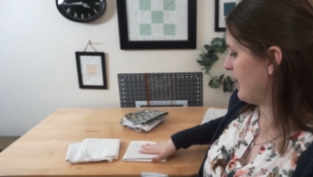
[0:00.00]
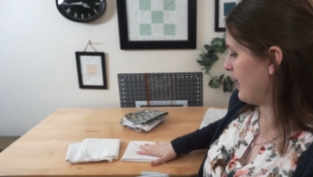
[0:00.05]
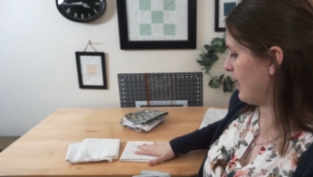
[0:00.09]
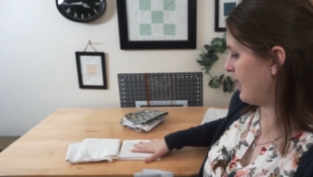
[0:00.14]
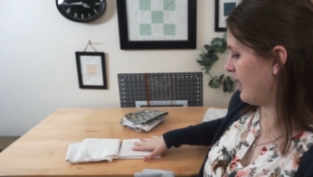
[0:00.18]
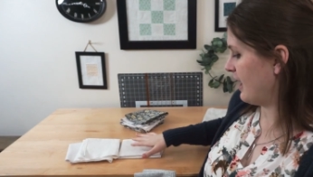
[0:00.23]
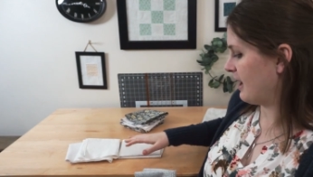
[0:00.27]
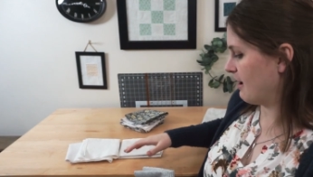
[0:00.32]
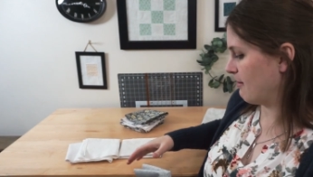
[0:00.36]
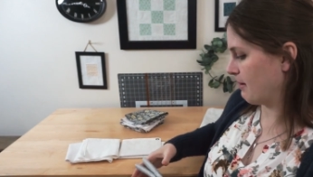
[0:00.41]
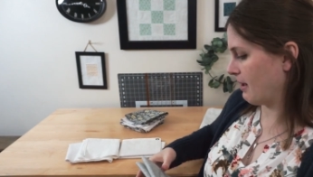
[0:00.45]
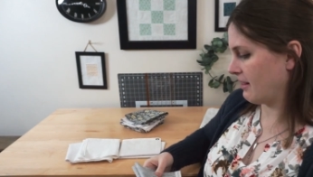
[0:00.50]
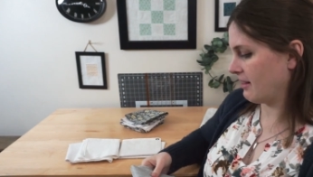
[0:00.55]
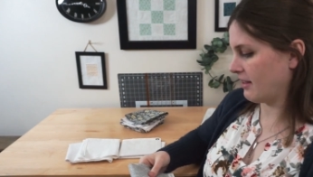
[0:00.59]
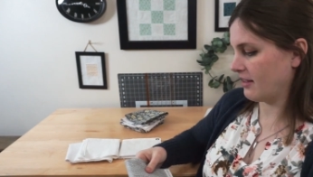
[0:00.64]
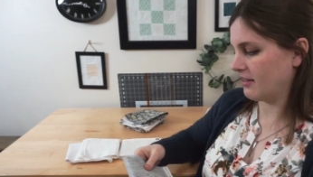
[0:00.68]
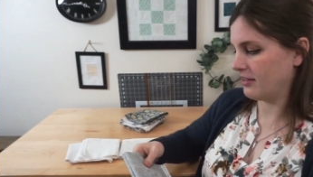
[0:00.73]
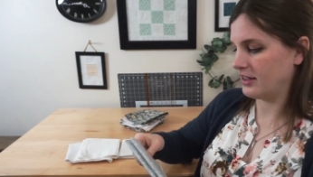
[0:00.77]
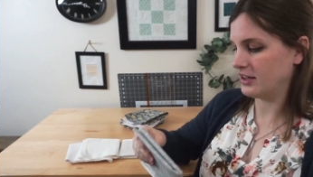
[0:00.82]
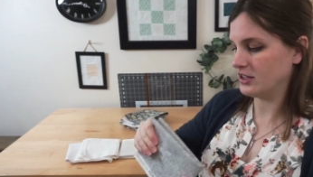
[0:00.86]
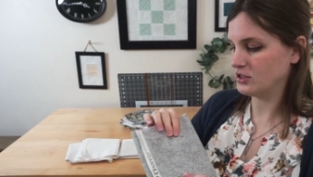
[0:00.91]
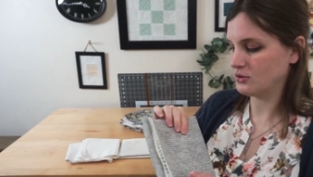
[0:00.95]
And
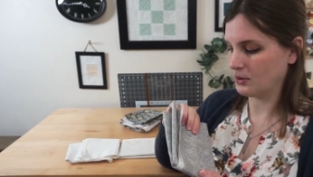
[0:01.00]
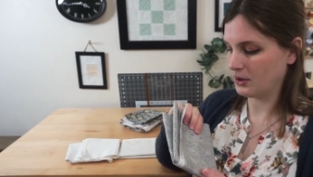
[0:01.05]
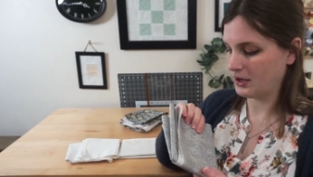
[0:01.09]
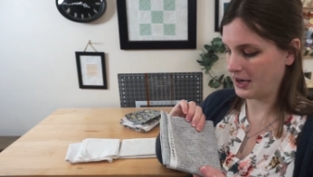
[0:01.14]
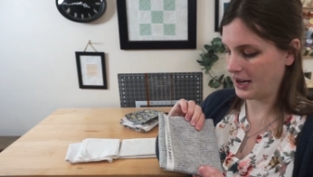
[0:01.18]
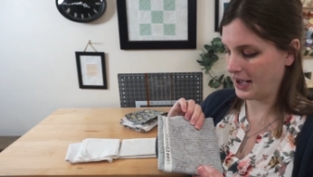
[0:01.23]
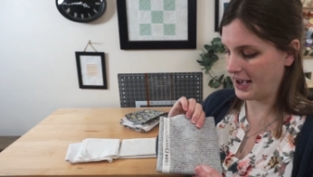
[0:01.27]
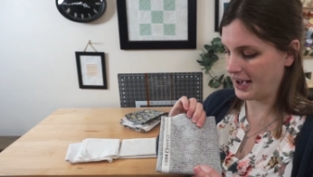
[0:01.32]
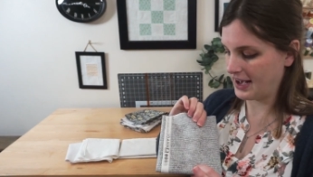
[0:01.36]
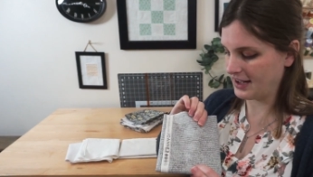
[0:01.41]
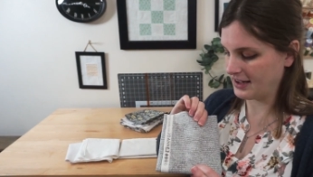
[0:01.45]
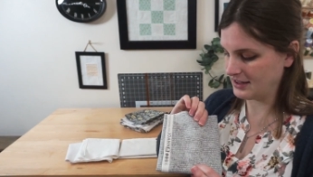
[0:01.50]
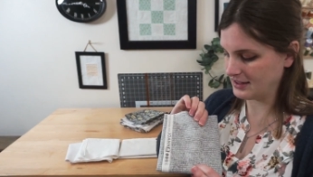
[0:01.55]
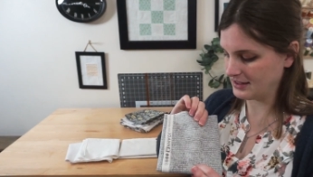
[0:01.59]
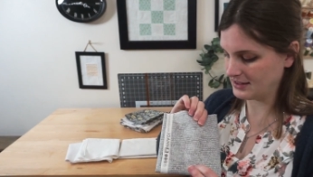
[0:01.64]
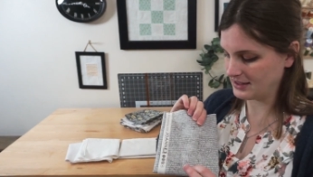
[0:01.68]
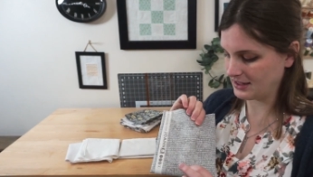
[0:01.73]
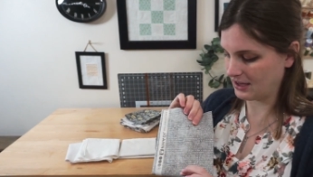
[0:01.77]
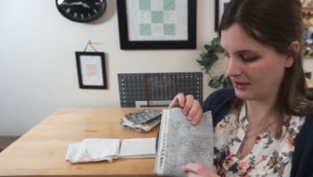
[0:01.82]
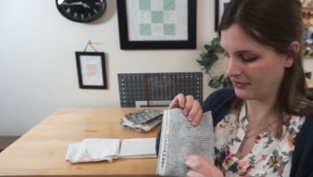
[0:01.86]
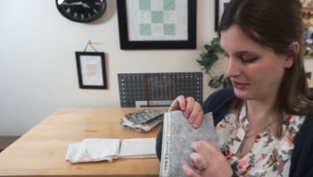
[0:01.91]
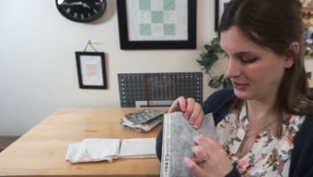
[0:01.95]
then this one
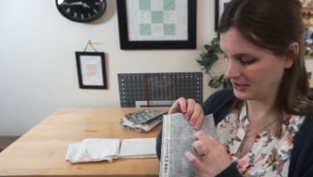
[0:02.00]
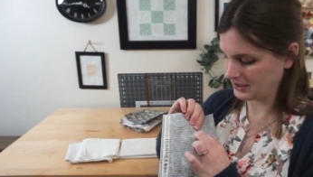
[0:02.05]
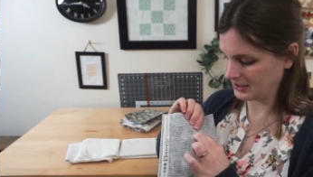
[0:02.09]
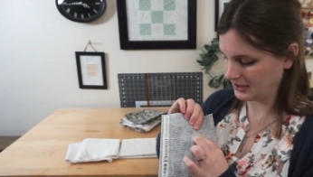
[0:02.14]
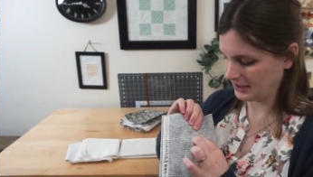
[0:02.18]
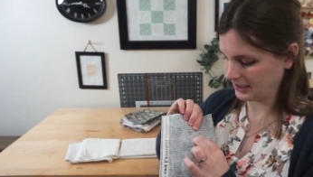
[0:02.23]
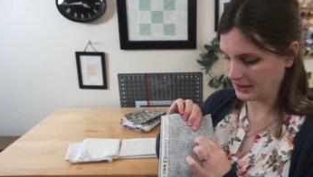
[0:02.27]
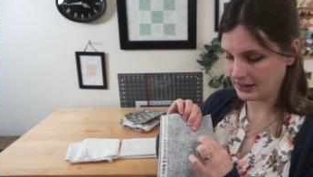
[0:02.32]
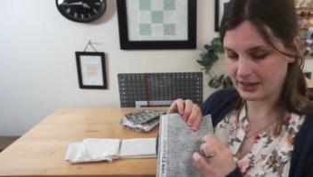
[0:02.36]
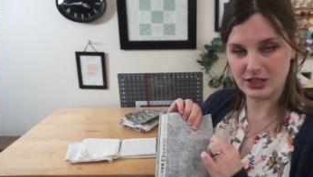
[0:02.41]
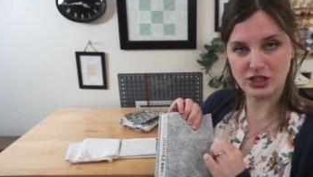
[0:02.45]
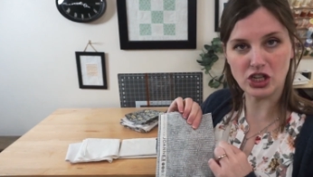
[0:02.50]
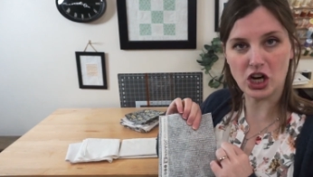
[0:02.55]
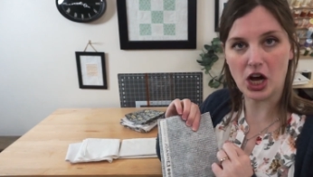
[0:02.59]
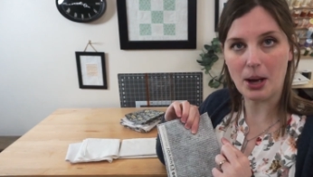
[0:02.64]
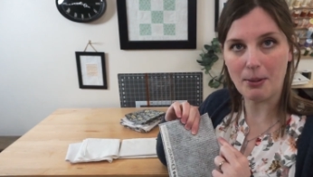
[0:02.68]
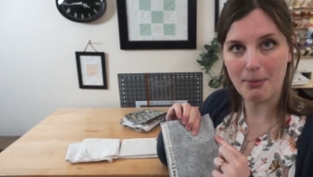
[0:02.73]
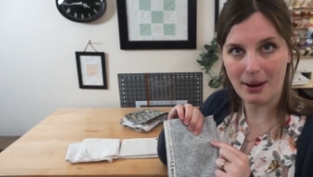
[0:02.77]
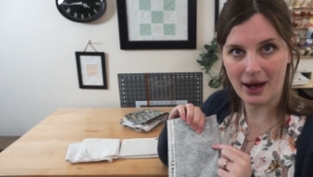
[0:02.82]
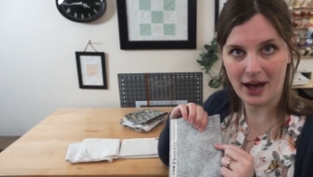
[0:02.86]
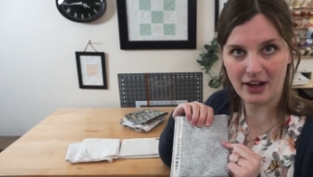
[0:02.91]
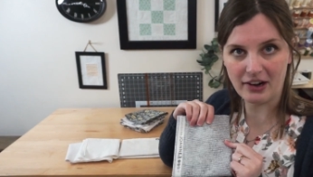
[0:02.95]
has obviously like the
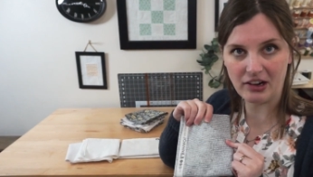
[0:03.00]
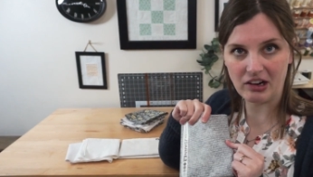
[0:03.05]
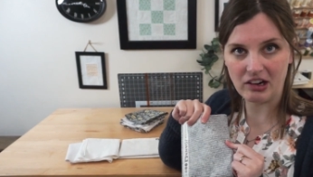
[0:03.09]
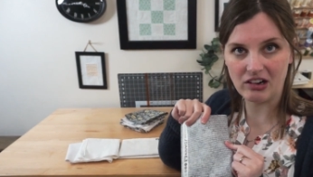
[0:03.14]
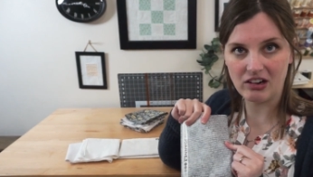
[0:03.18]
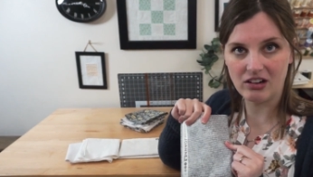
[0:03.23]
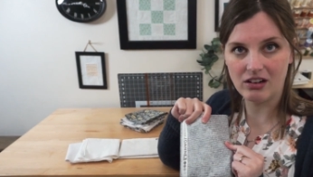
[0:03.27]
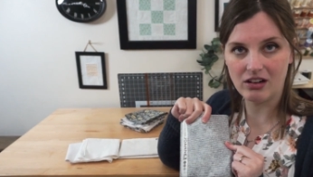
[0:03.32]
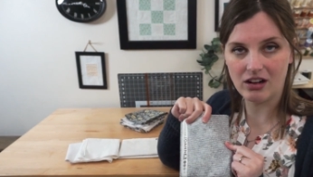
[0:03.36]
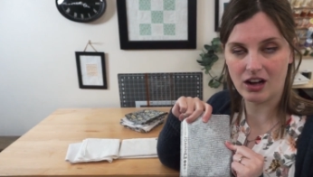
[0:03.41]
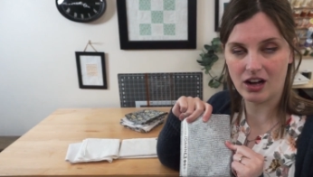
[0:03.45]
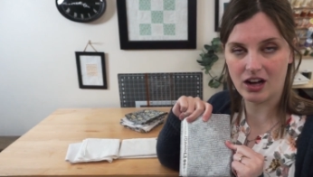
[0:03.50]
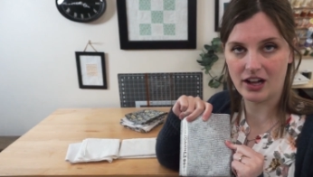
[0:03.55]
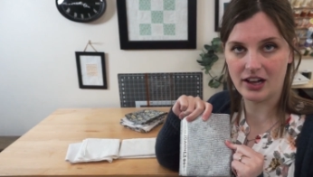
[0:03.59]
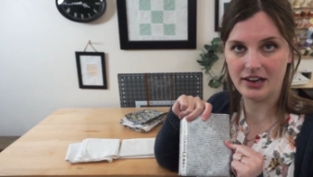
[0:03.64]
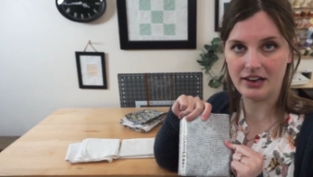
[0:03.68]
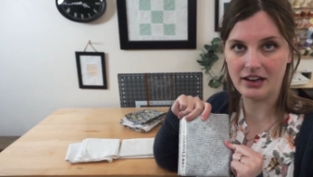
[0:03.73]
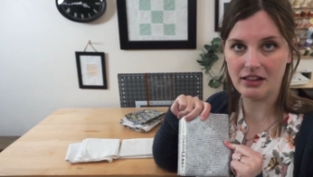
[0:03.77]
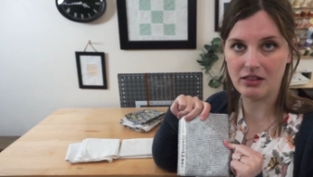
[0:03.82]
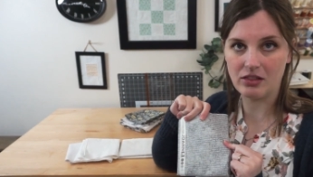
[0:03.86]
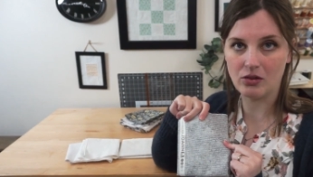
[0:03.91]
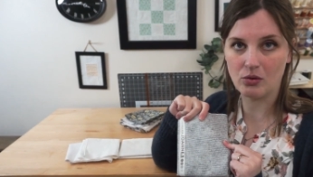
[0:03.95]
dot pattern
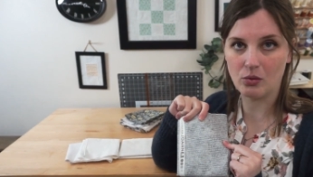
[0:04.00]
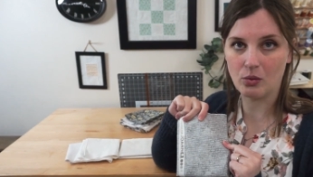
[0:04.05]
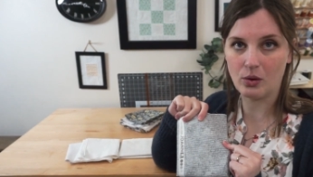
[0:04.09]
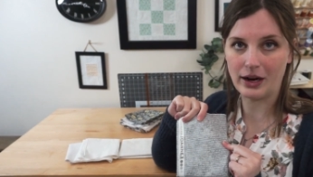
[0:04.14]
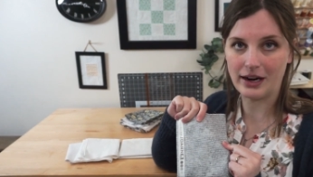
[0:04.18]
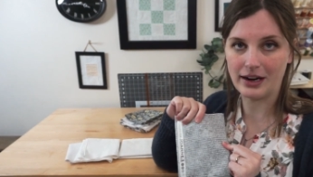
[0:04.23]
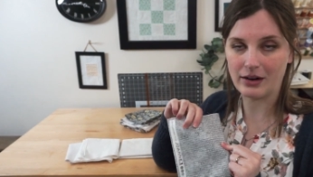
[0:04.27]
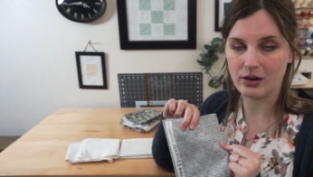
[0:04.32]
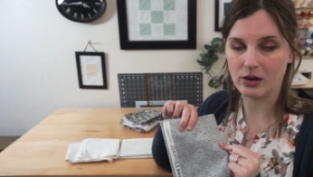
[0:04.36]
on the white,